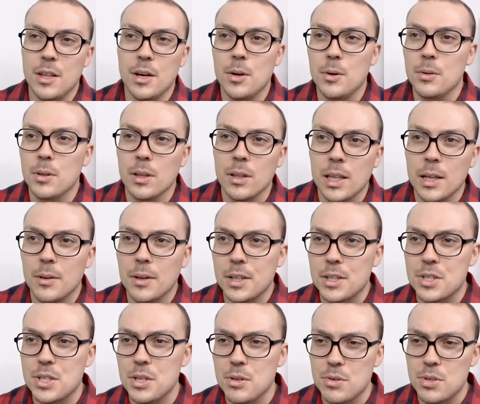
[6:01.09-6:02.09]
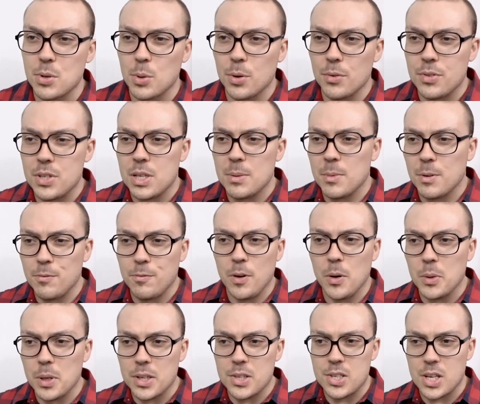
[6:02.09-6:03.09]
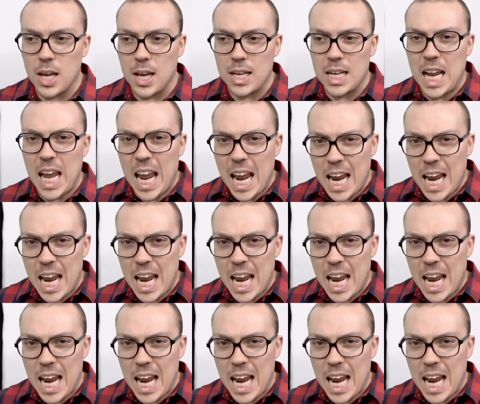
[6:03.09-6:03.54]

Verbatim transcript: Though the lyrics do sort of seem to focus on